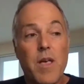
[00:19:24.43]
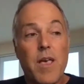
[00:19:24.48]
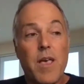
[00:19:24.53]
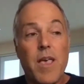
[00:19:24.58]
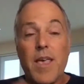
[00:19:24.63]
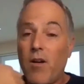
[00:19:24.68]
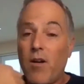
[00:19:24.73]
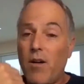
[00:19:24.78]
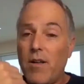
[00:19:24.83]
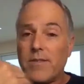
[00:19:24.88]

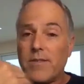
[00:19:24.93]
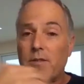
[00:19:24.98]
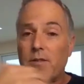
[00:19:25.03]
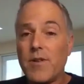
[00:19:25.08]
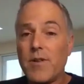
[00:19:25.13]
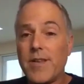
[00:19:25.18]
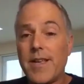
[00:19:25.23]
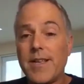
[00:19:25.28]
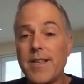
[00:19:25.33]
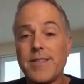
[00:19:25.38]
He calls me
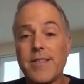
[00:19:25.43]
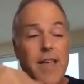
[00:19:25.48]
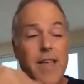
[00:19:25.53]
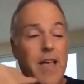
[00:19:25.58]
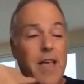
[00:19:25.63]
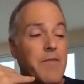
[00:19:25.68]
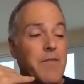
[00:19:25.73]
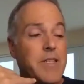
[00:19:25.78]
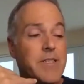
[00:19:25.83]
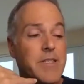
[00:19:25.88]
one day. He said,
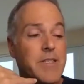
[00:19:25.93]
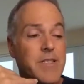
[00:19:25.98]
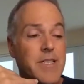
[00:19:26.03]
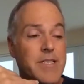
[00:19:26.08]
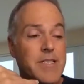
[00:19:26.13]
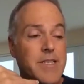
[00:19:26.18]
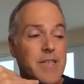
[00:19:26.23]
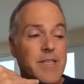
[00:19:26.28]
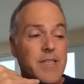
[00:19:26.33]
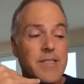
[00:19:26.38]
Daven, he says,
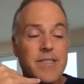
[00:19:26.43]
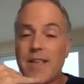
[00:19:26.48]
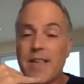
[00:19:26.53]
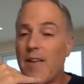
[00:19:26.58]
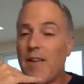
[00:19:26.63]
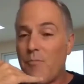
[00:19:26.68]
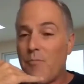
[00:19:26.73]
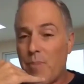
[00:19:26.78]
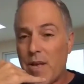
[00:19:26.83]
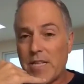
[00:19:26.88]
listen, he says, I
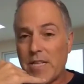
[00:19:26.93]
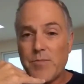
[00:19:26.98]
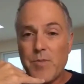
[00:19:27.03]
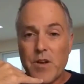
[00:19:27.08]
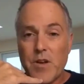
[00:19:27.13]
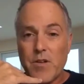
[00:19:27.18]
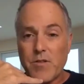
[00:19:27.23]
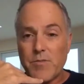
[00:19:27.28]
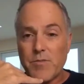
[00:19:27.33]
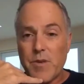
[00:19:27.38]
have big
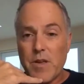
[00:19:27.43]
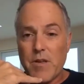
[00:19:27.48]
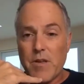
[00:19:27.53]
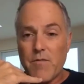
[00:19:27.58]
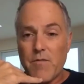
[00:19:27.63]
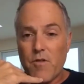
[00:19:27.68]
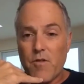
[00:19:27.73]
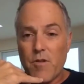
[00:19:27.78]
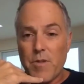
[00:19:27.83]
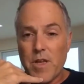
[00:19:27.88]
speakers speaking
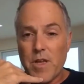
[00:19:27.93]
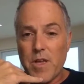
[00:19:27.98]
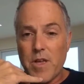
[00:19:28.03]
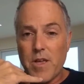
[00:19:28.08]
for me.